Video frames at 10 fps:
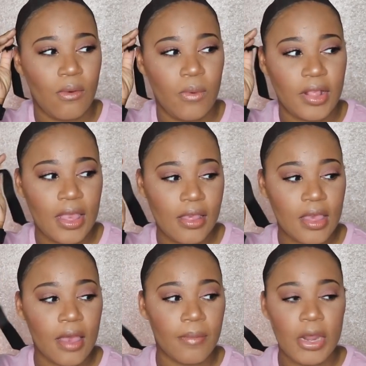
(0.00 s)
with these
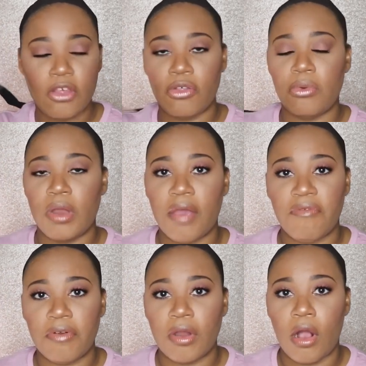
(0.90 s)
companies you
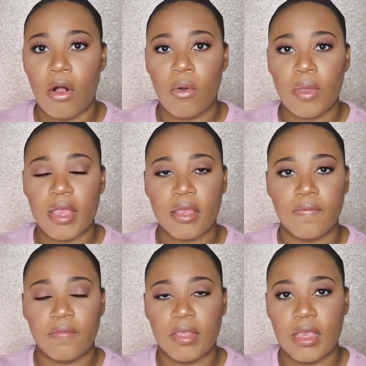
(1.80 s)
never know
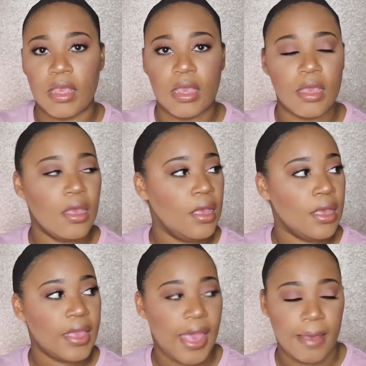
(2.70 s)
if the
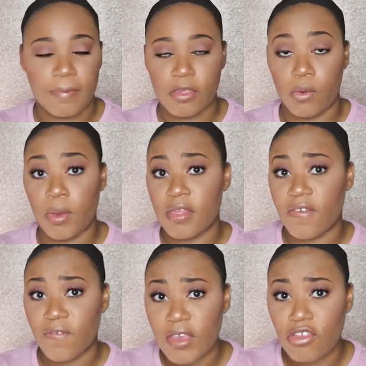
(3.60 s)
cap is going
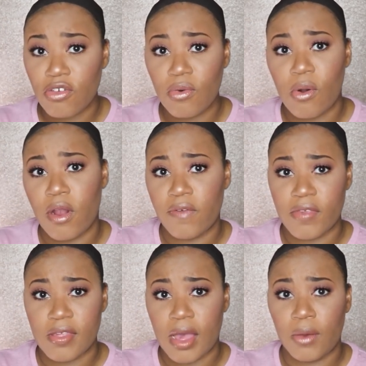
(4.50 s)
to fit you or if
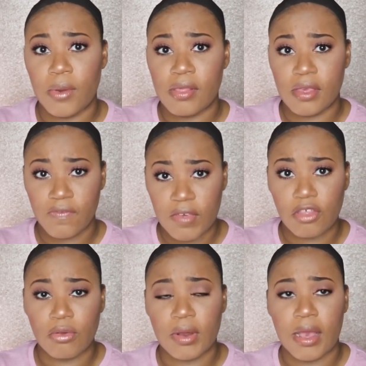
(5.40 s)
it's not going to
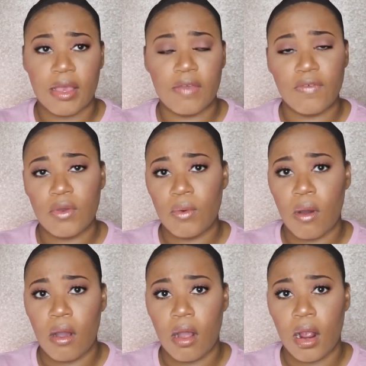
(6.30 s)
fit you. Now if you
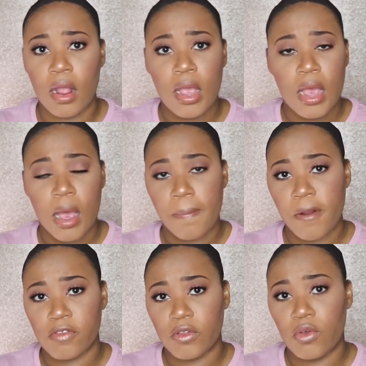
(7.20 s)
are a
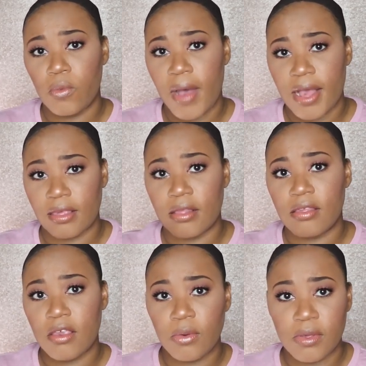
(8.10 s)
person who buys
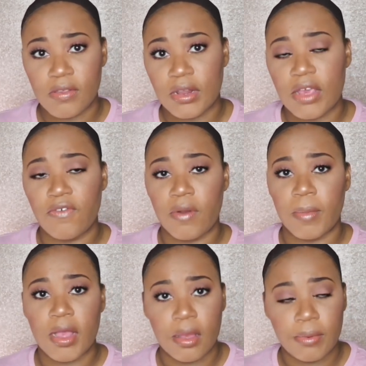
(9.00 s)
continuously
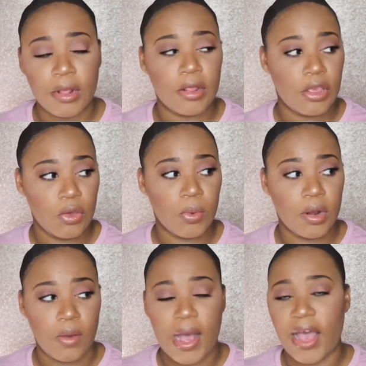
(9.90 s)
from a company, then you will
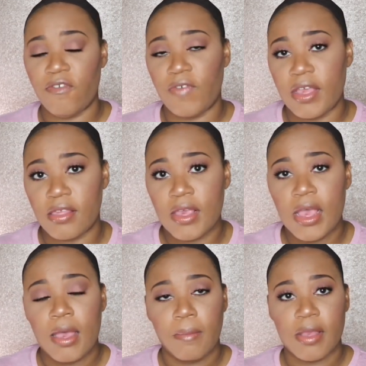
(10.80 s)
know how it fits,
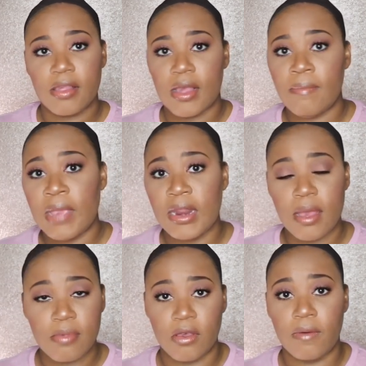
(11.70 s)
but some
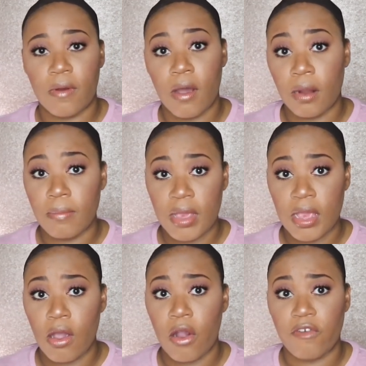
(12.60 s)
mediums on
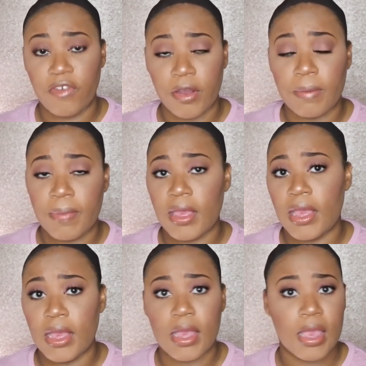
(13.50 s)
me are very
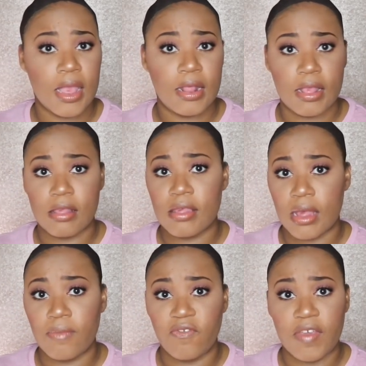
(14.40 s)
big and then
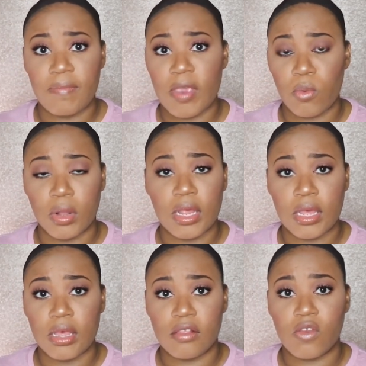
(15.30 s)
some fit me really
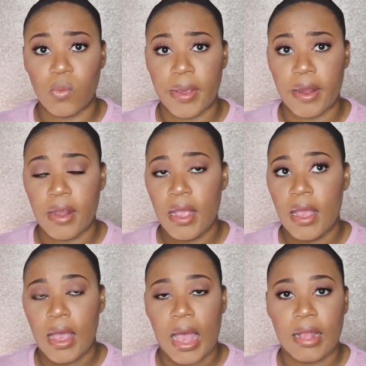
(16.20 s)
good to where
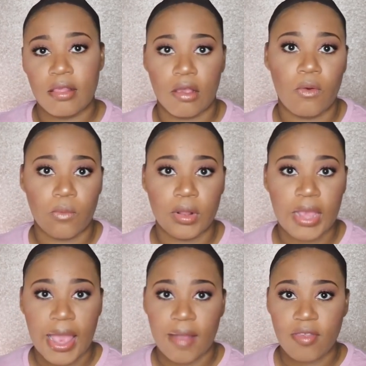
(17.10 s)
I don't
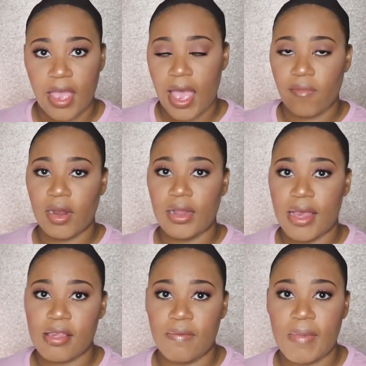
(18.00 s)
really have to have an
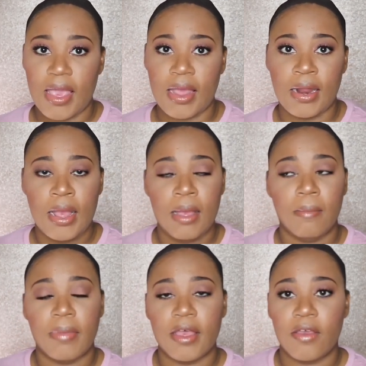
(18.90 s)
elastic band.
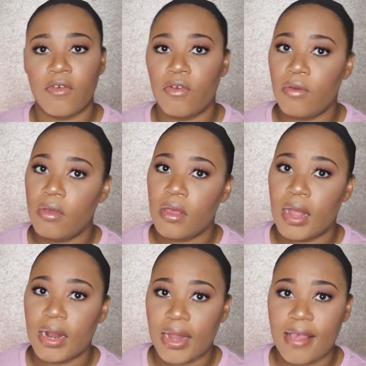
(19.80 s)
But
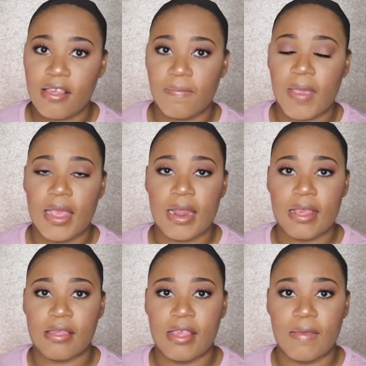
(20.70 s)
an elastic band
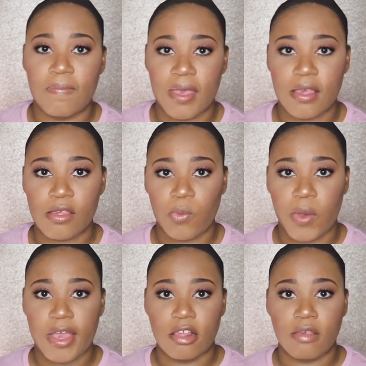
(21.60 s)
is the best
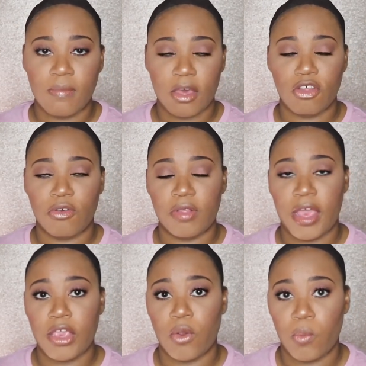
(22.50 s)
way to make sure
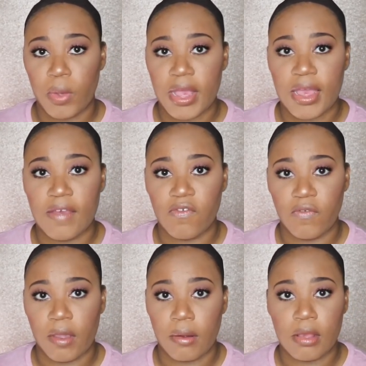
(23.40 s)
that your wig is
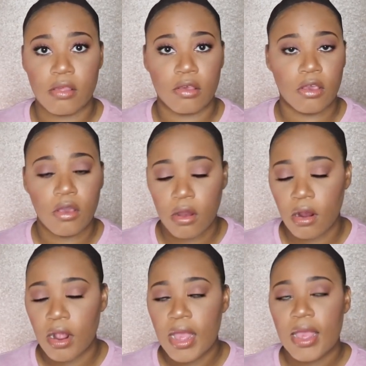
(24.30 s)
very
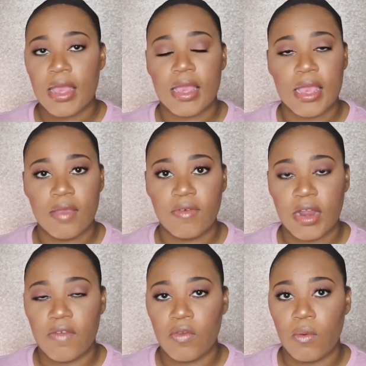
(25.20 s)
secure. Even if